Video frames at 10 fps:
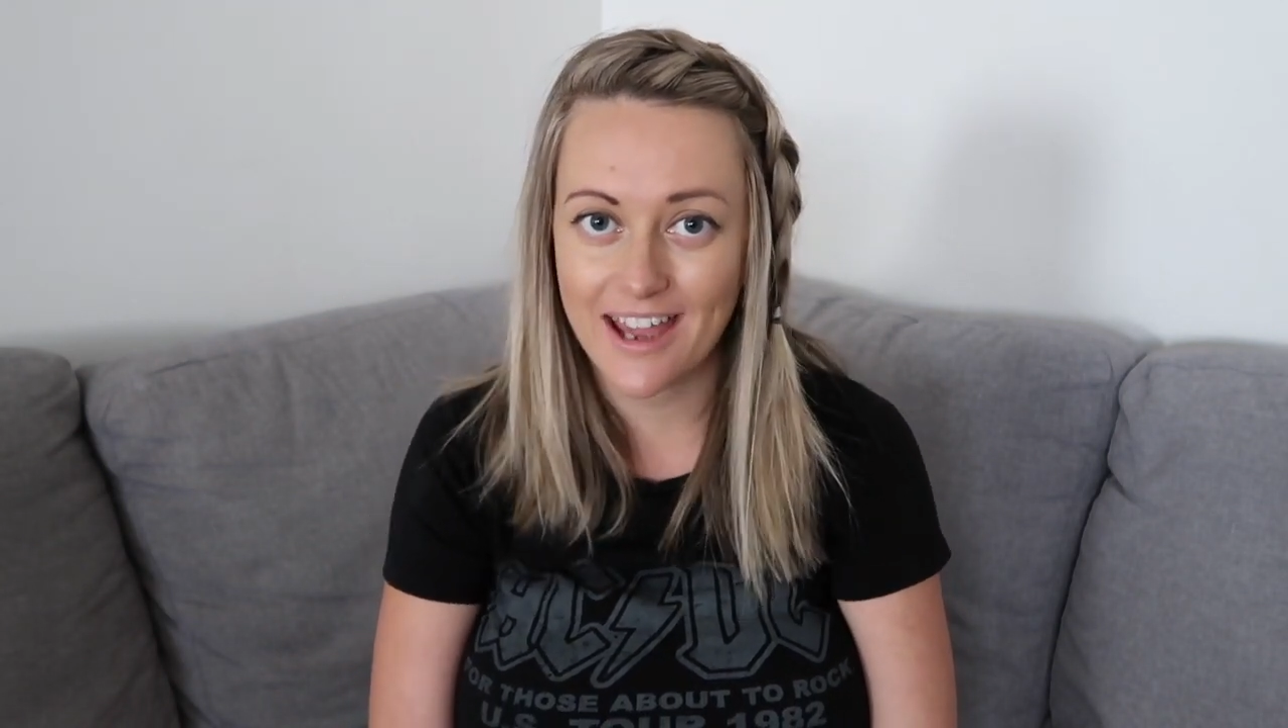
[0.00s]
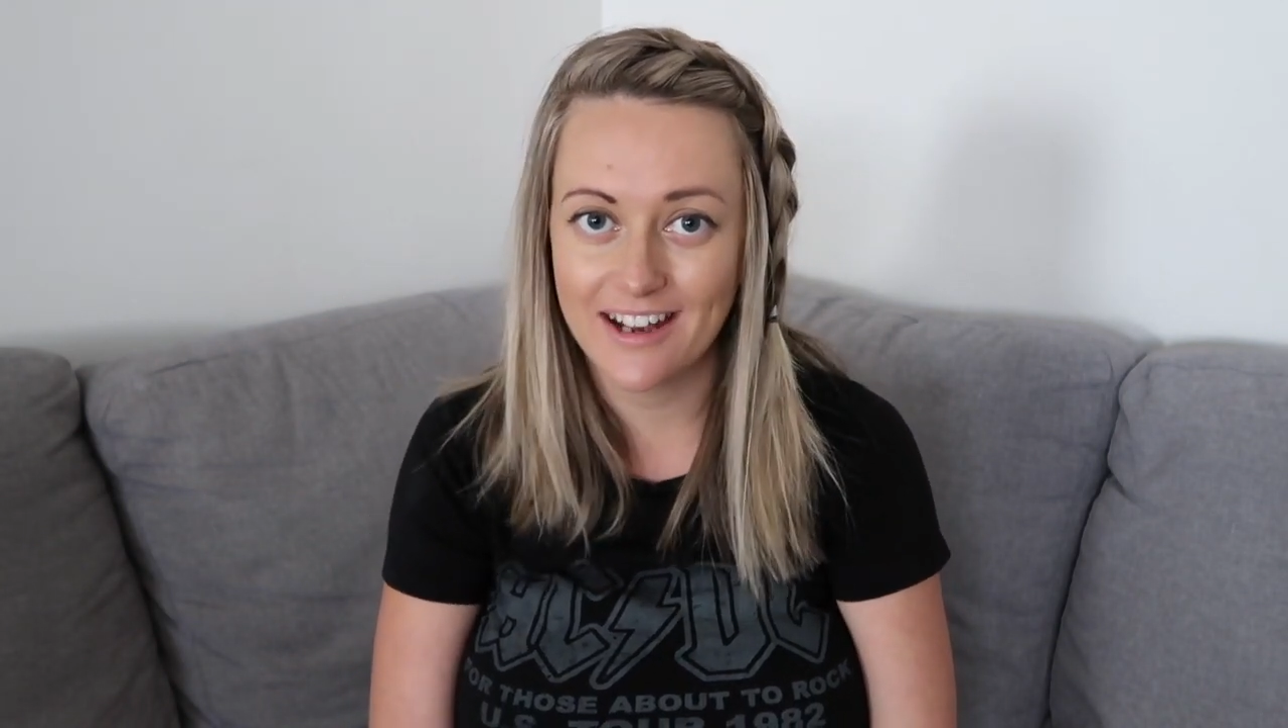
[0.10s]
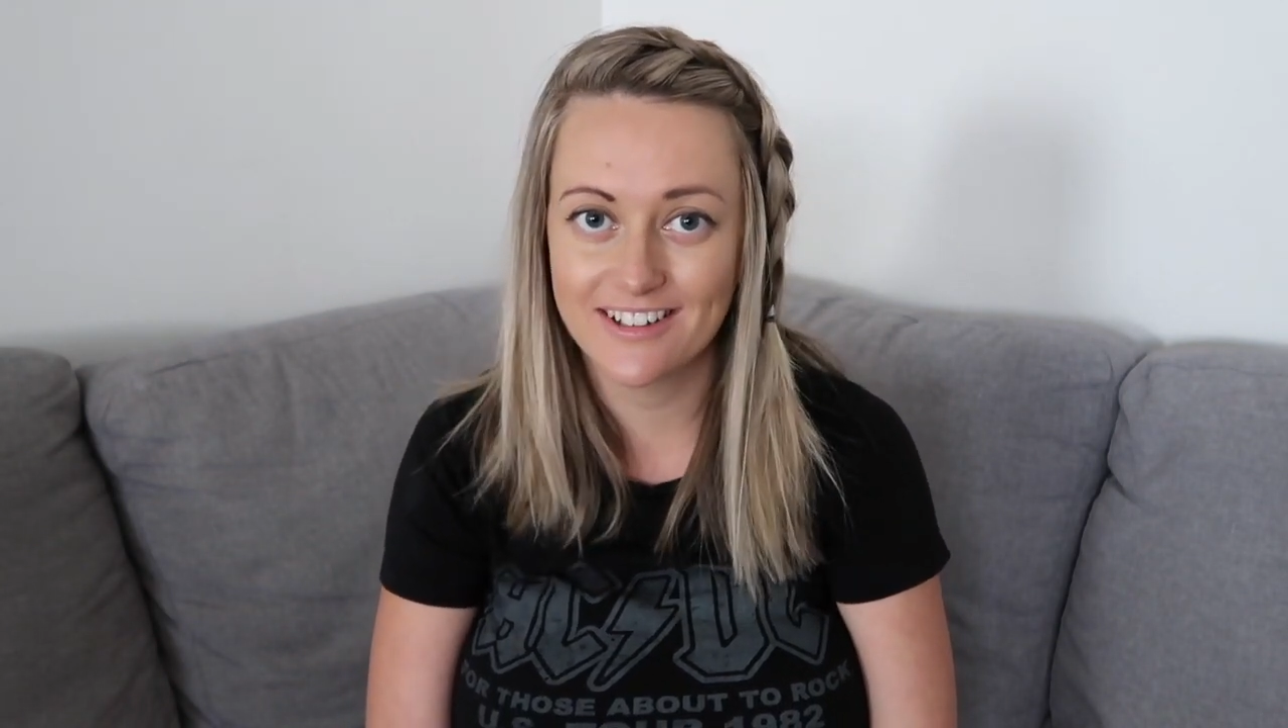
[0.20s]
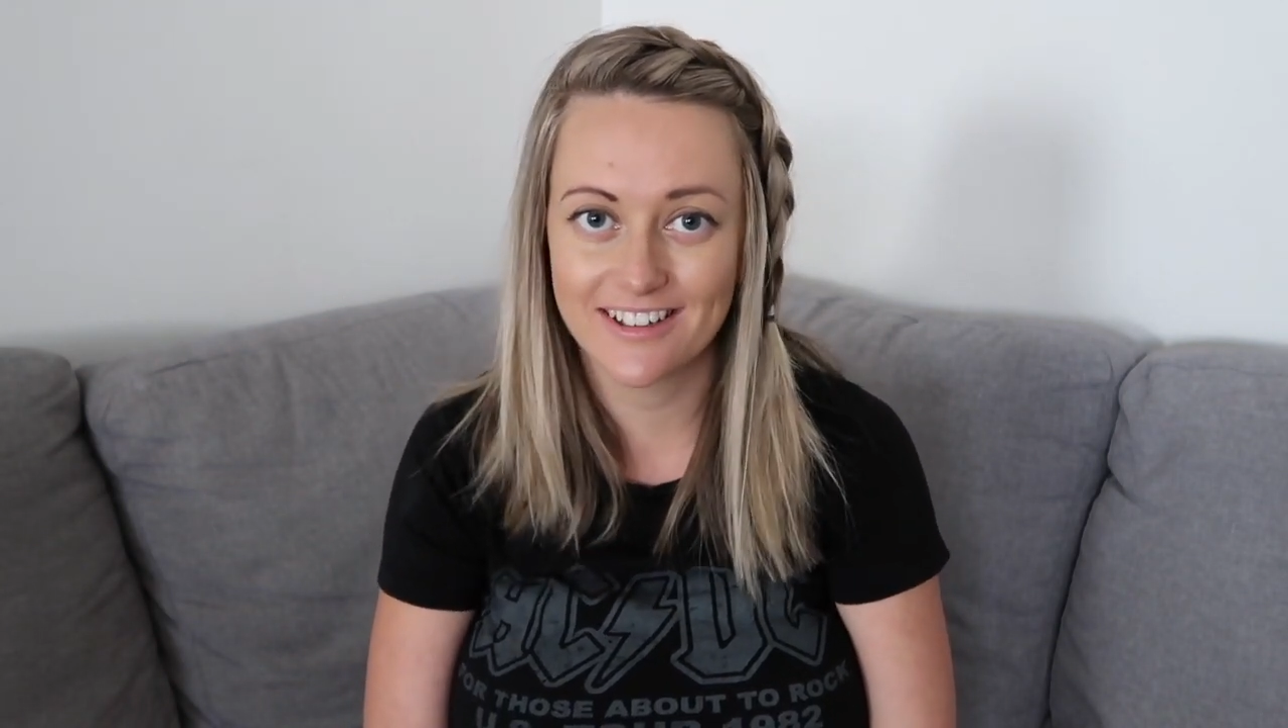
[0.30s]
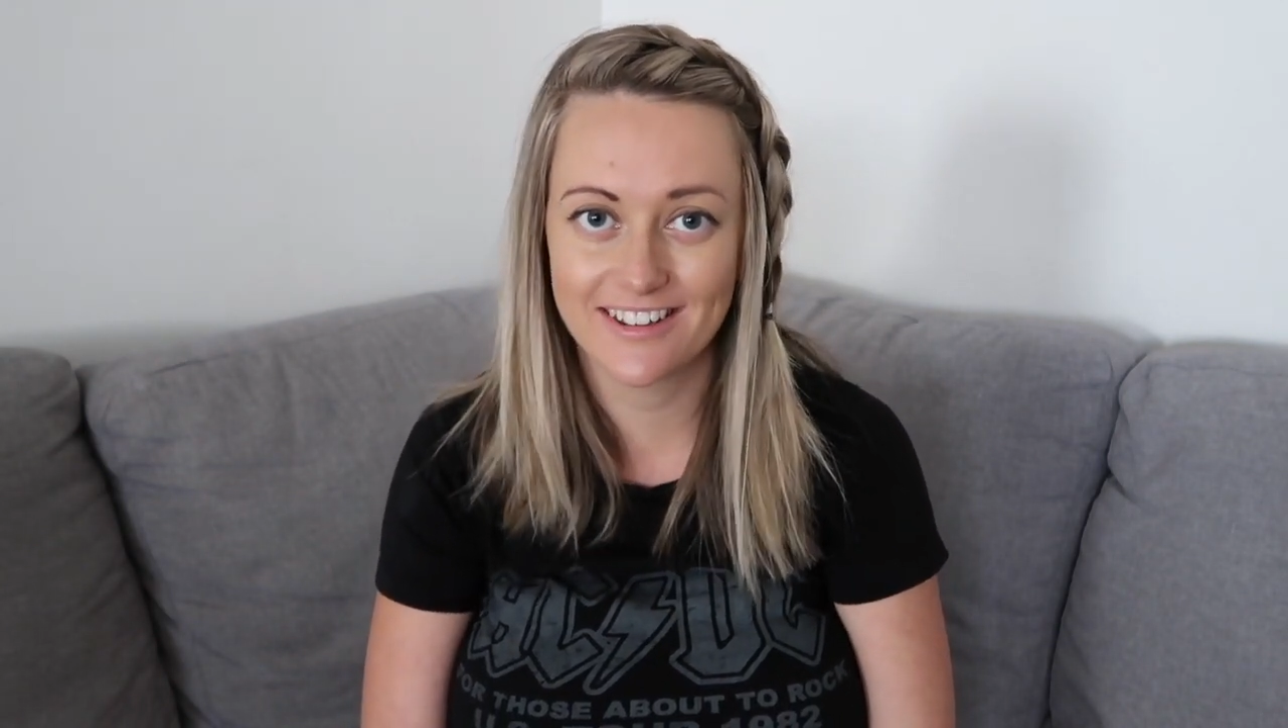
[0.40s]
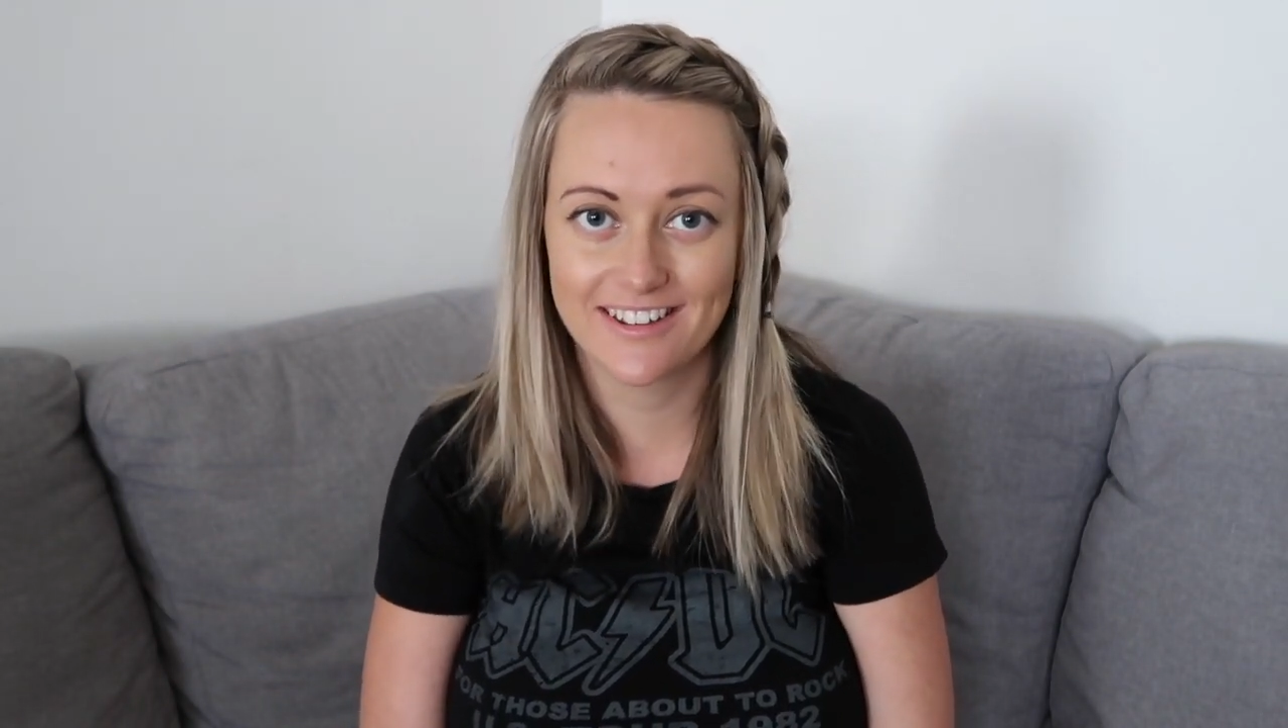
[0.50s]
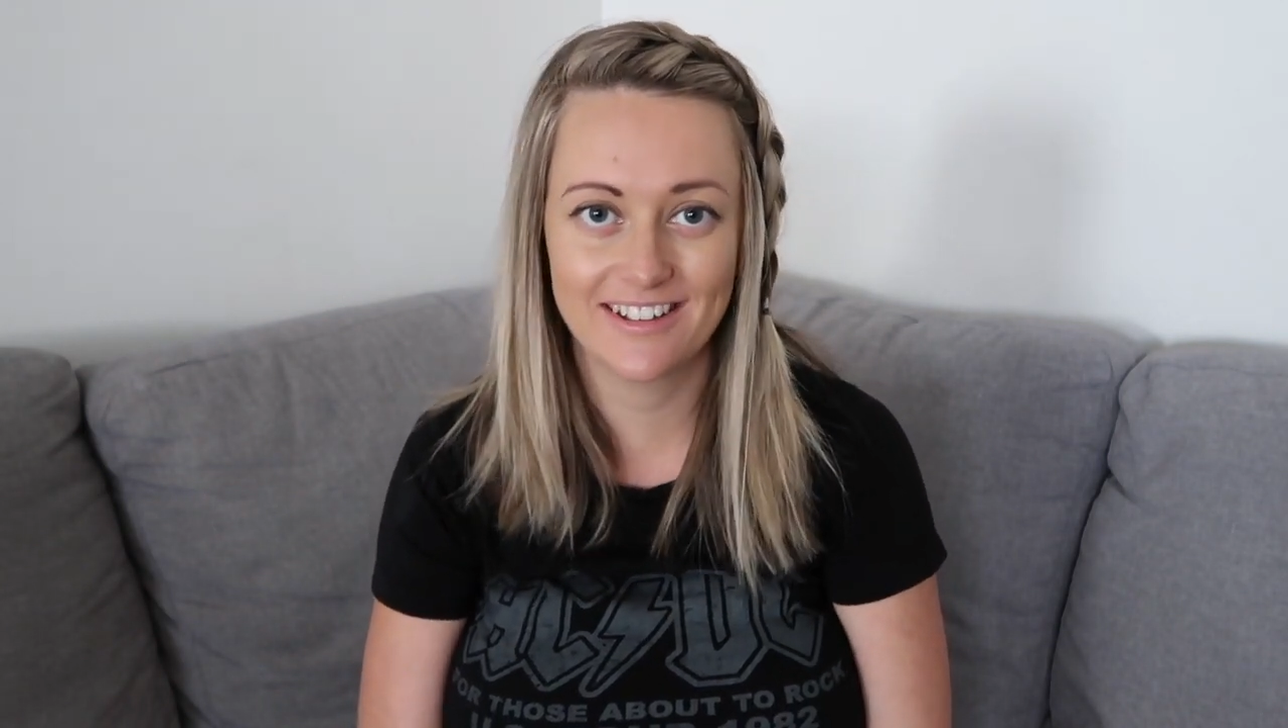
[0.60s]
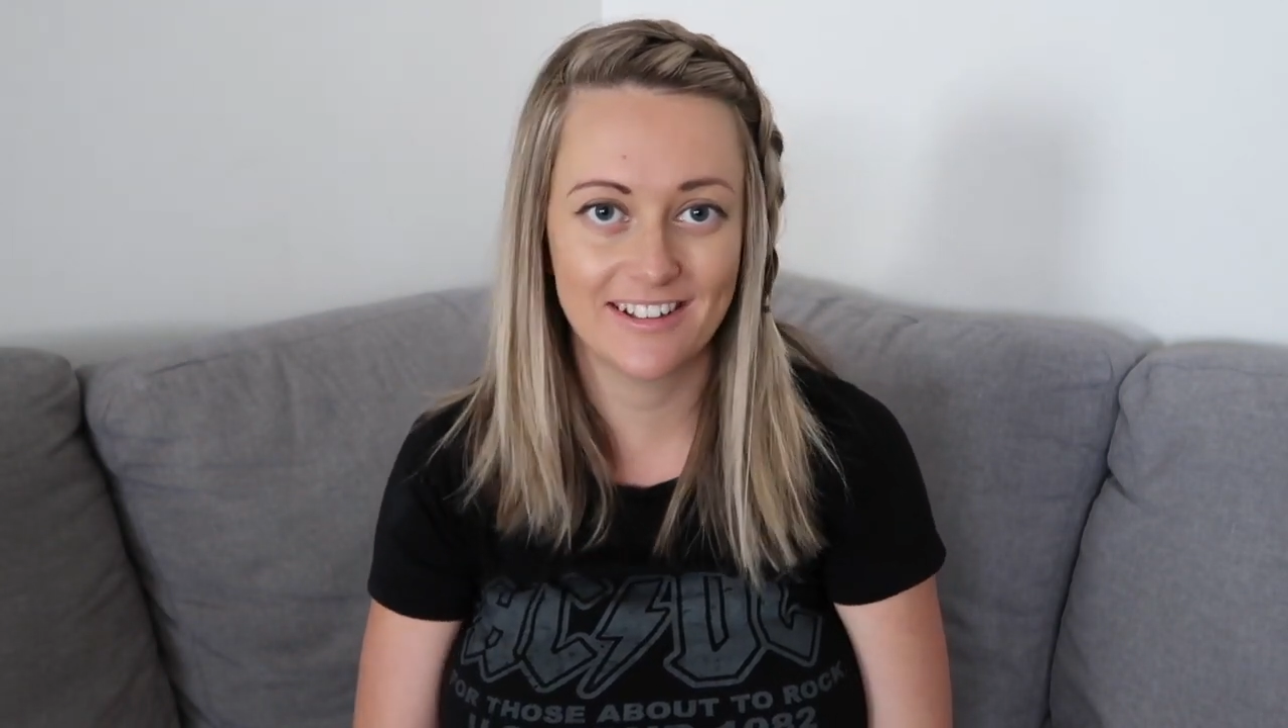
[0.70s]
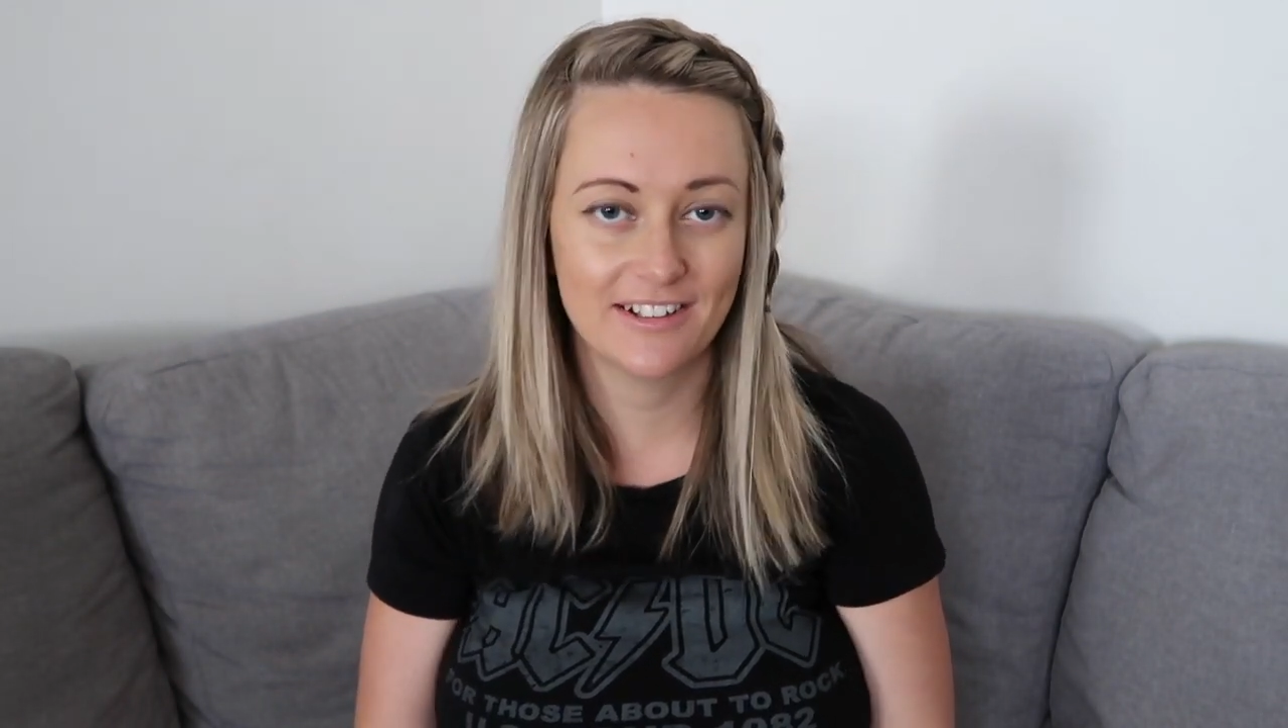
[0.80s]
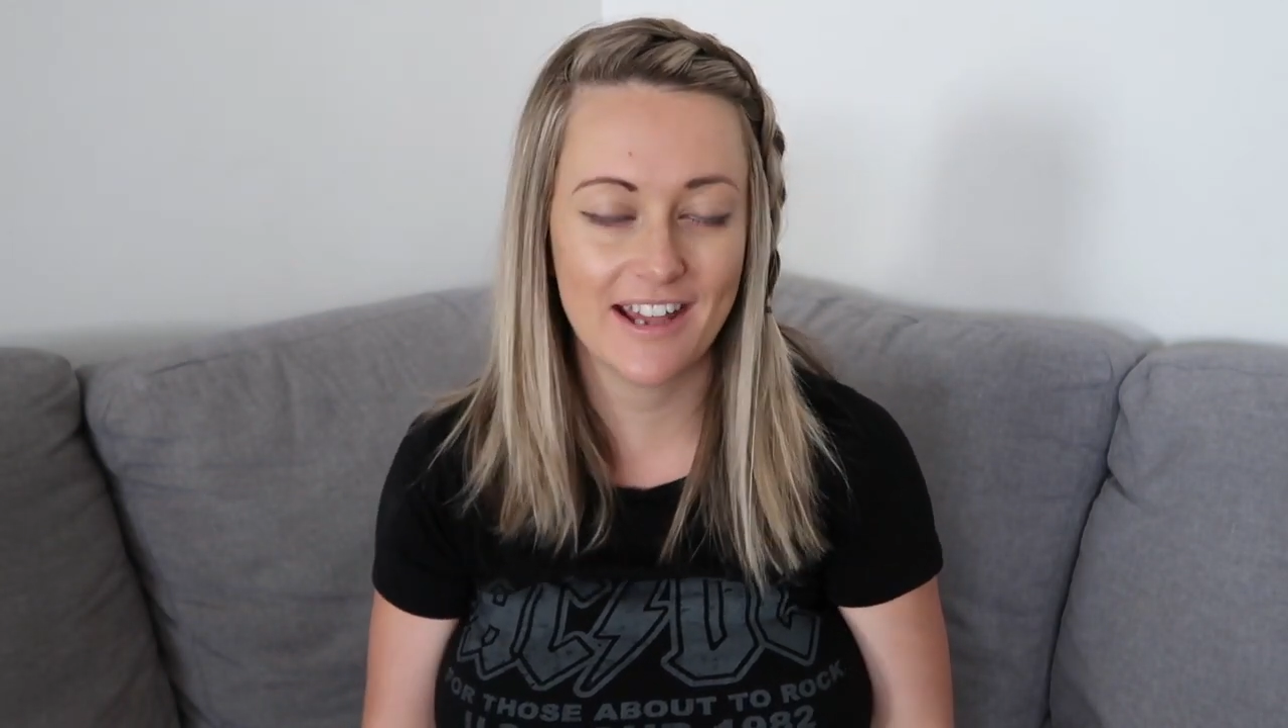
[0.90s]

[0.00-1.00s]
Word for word: and just